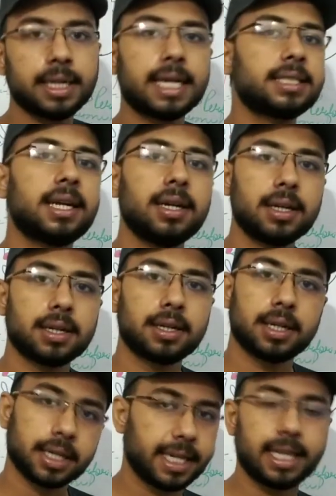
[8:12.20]
doesn't
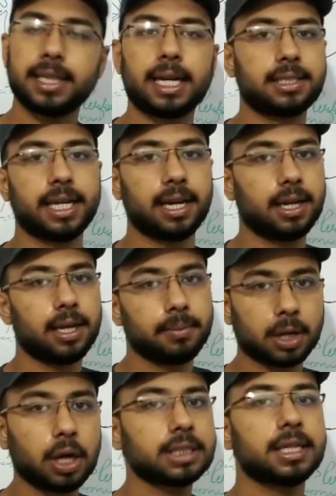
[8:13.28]
kill that cell
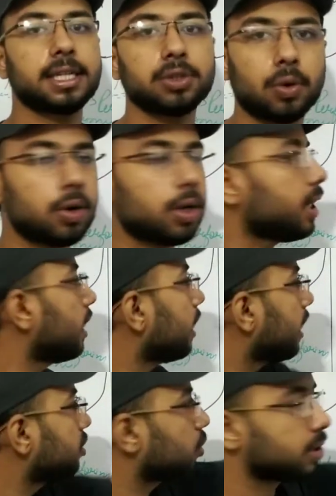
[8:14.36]
because it is own.
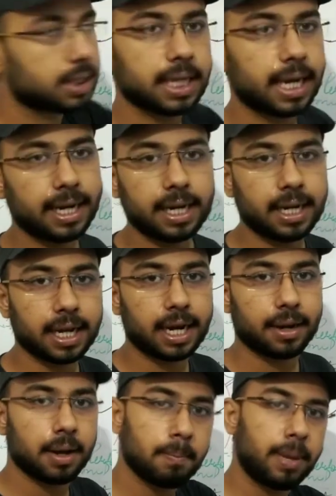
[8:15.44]
It shows its identity
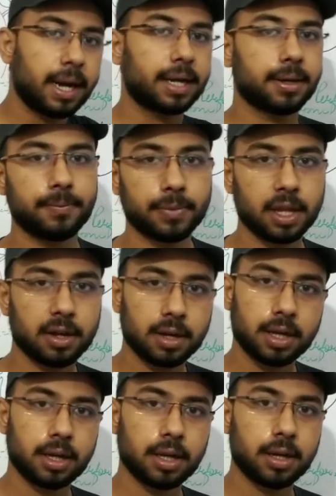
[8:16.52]
card. But
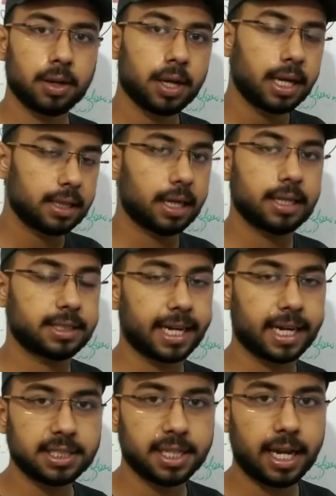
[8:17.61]
the second